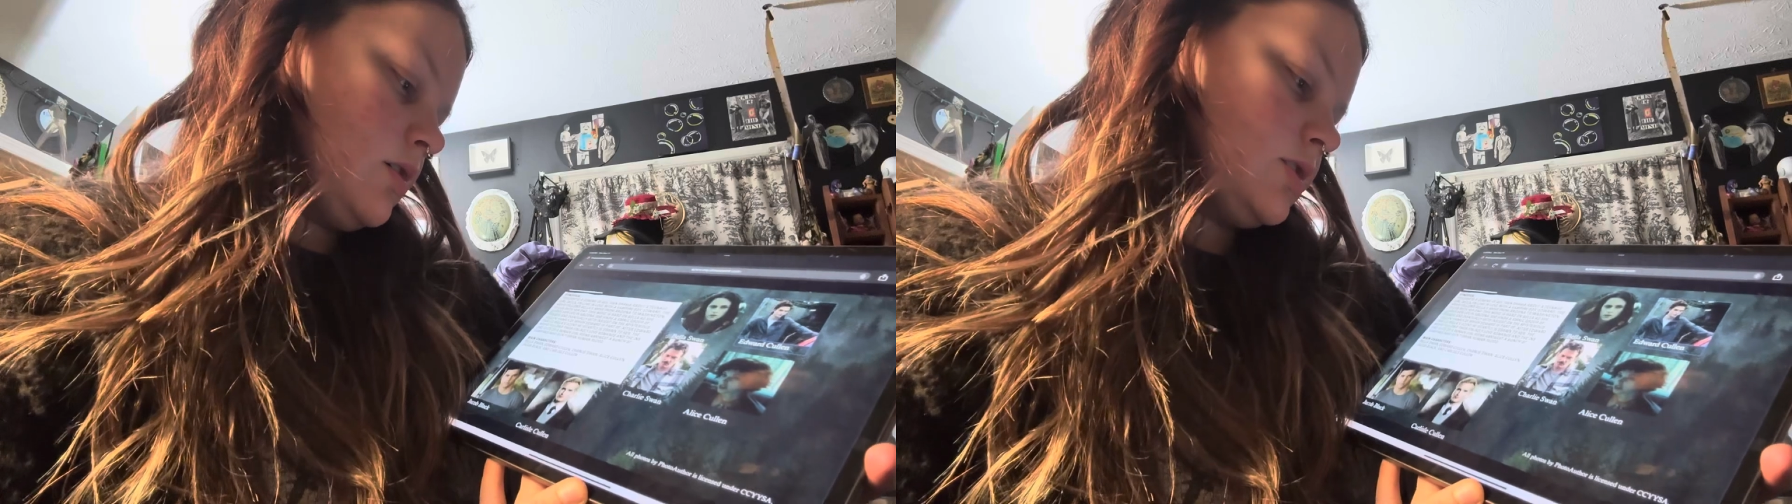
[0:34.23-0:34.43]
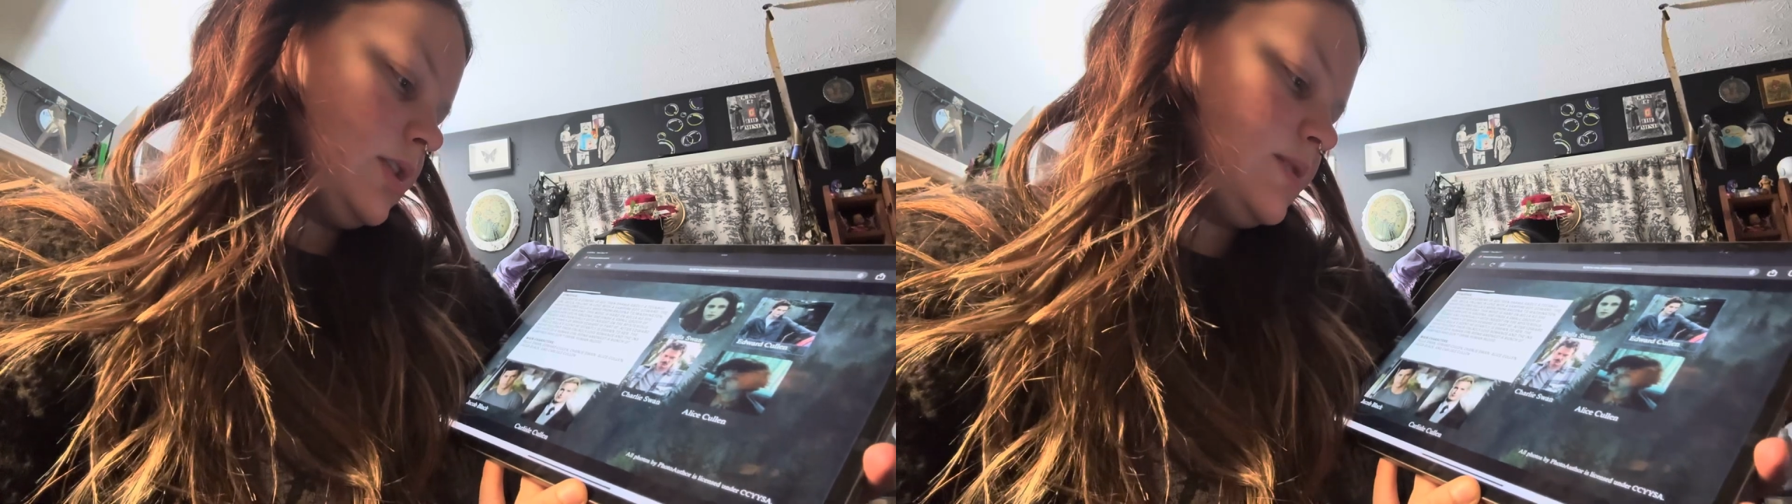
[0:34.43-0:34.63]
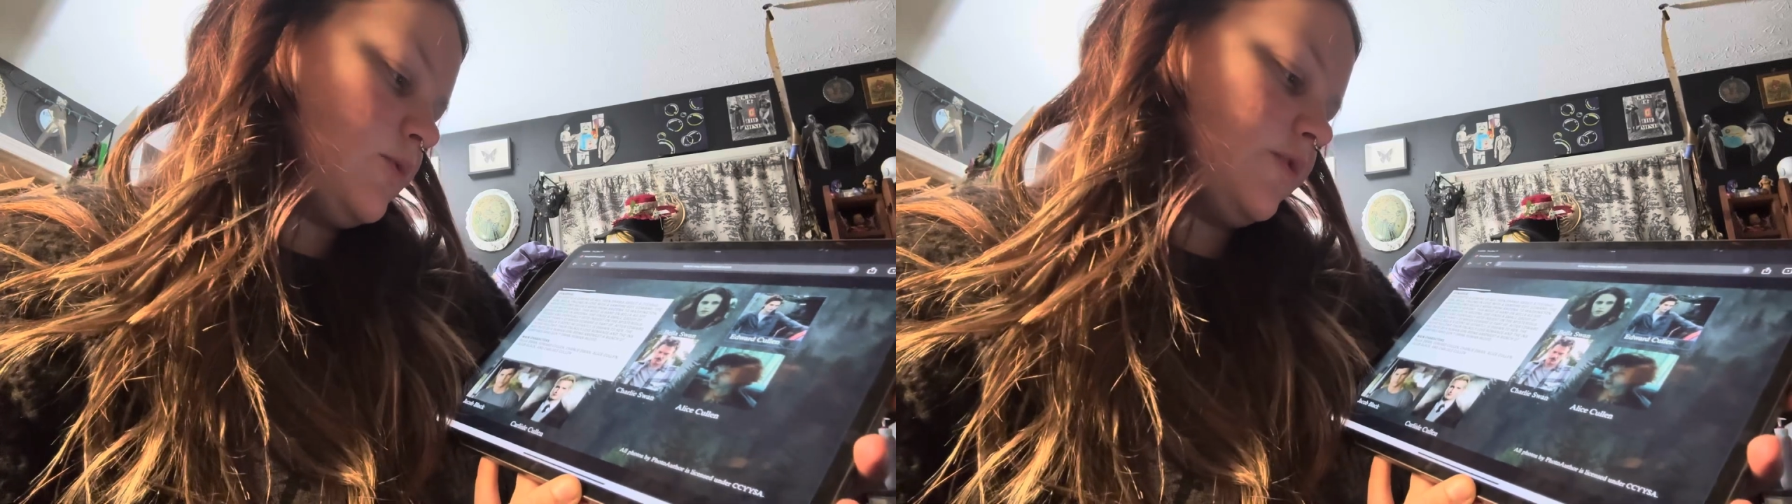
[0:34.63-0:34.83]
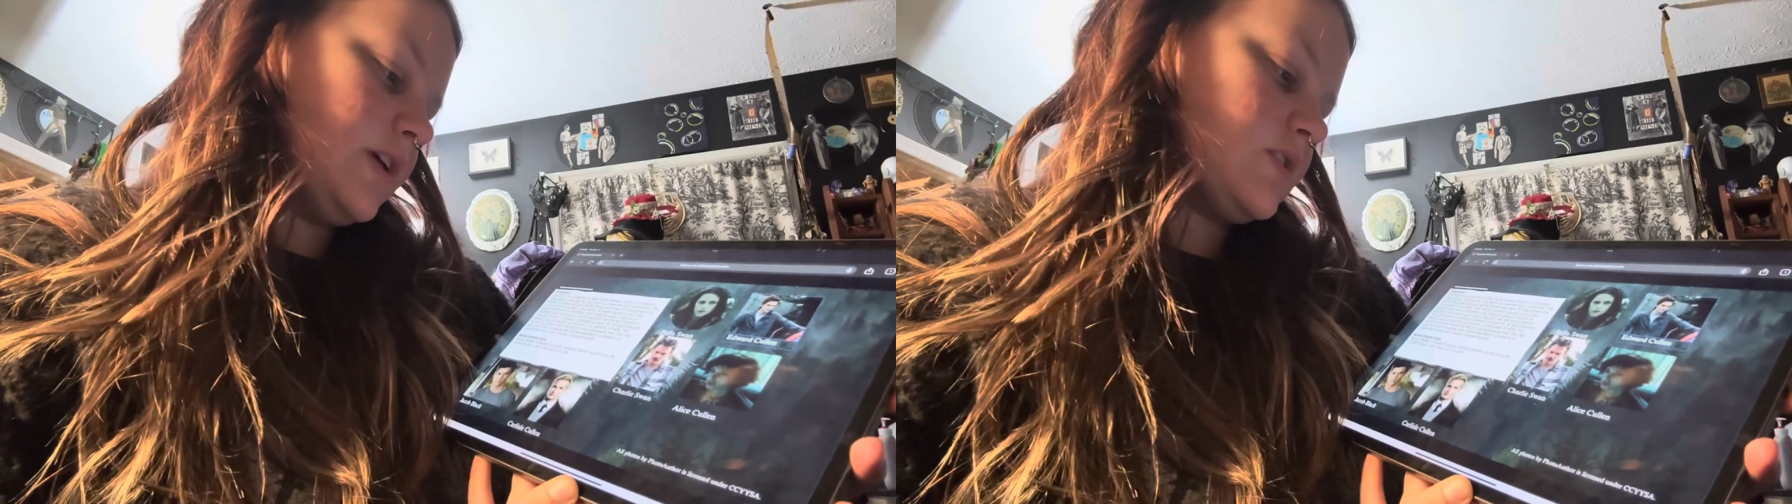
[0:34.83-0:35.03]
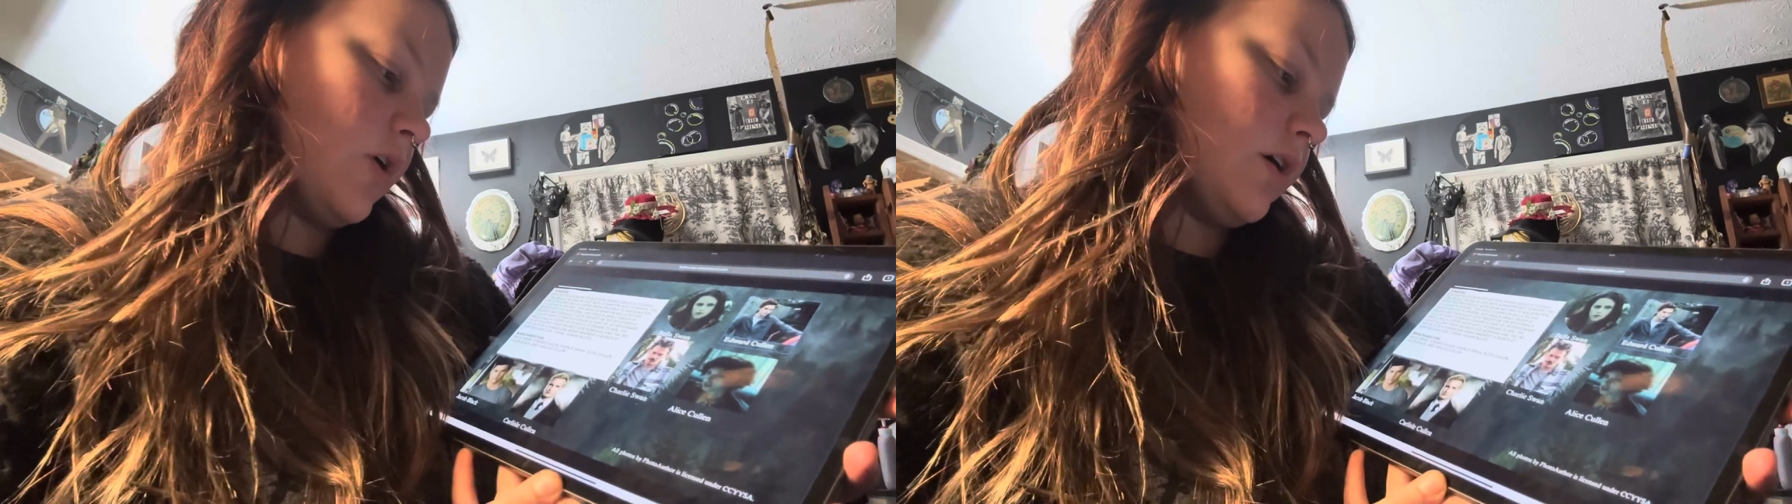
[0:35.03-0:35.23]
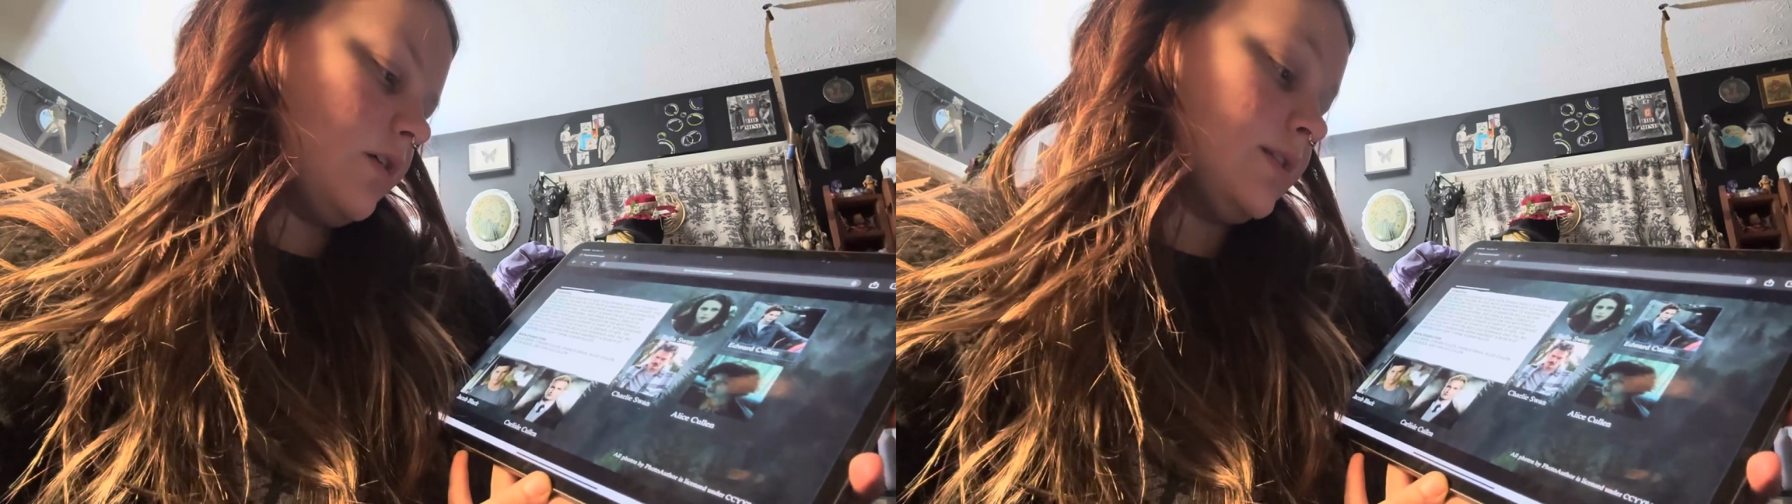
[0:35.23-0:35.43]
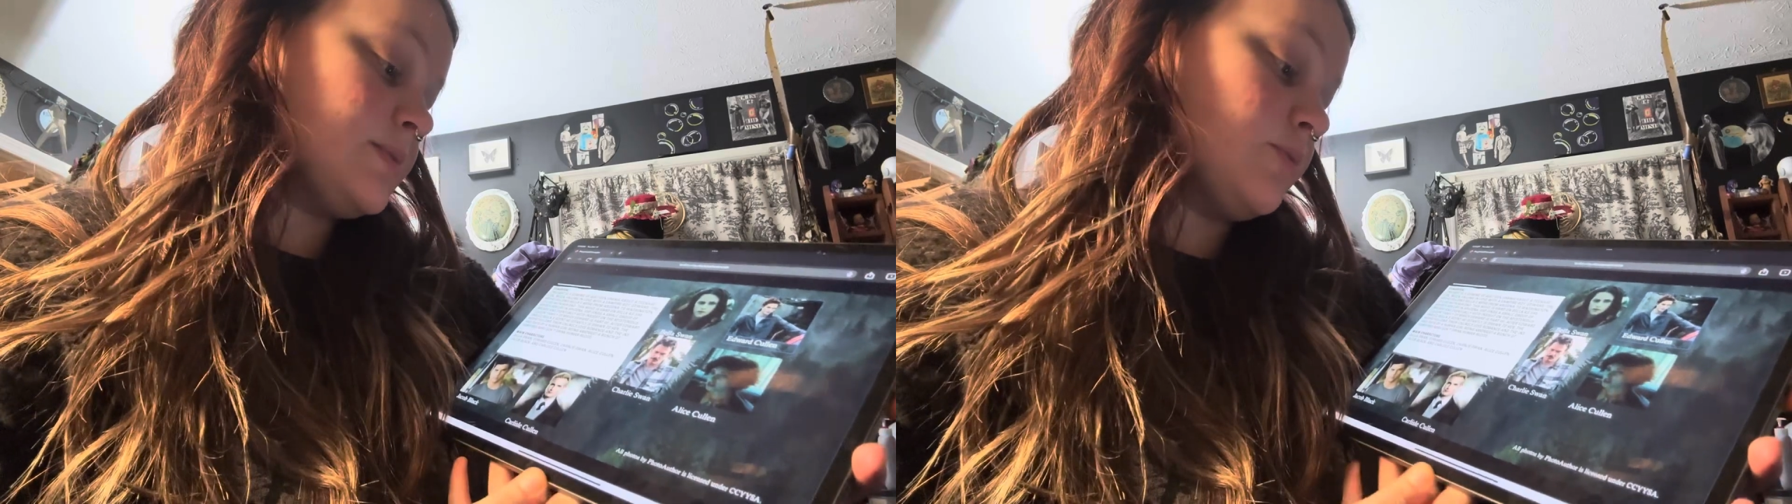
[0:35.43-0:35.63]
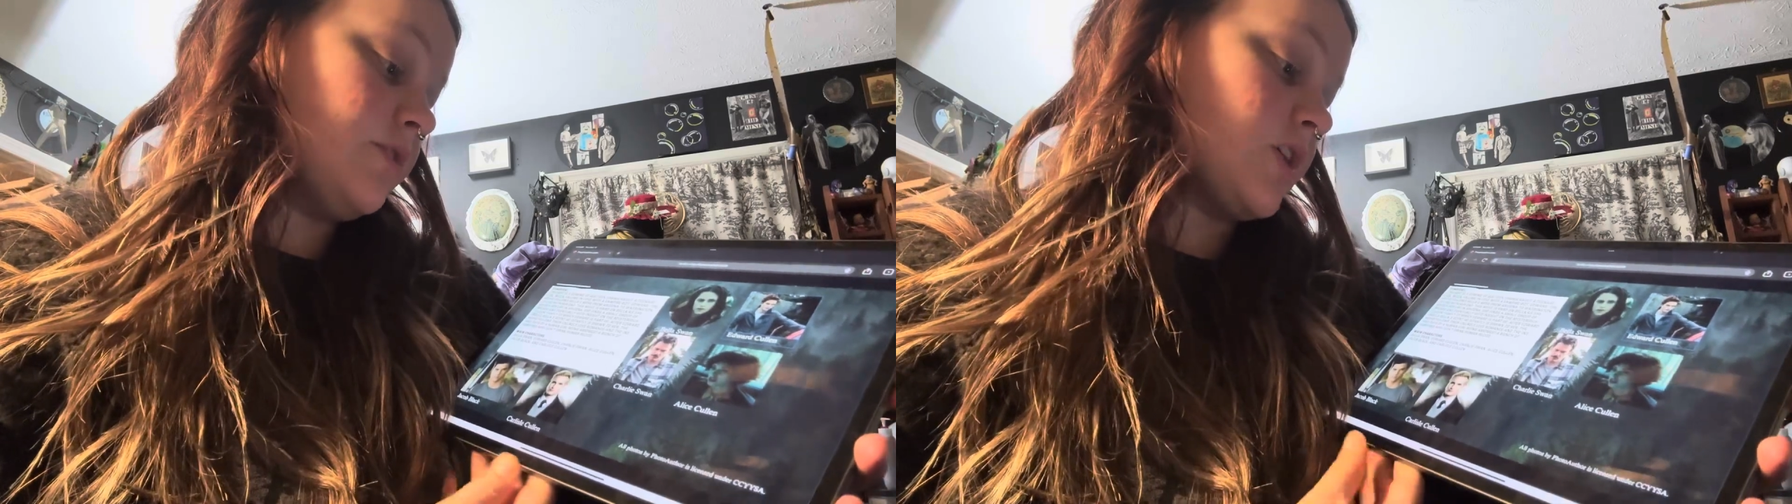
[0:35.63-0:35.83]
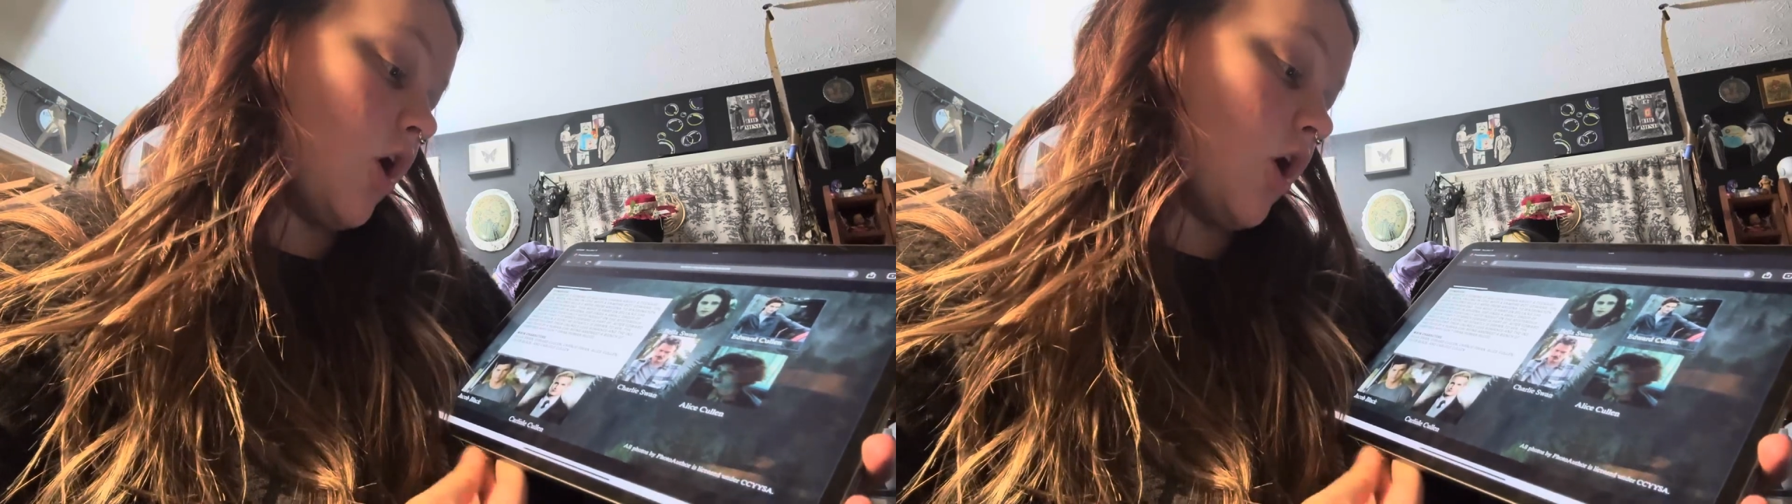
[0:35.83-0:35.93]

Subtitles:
This move is